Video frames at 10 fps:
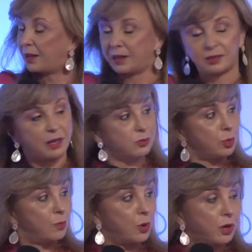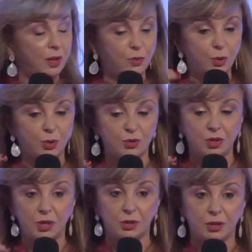it's also important. If you
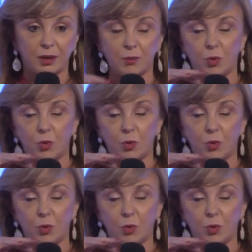consider that